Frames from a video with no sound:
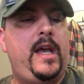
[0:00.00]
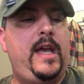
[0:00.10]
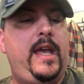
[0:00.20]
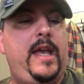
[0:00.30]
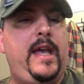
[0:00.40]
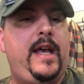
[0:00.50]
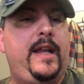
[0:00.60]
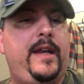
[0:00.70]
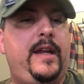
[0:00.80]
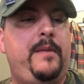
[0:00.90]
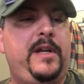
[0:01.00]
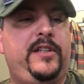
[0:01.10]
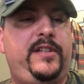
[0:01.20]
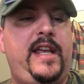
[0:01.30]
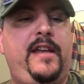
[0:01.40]
And I'm going to
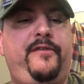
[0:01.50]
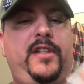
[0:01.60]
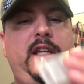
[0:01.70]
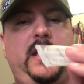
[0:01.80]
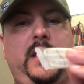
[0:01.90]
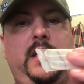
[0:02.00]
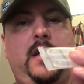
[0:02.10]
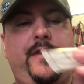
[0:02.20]
save the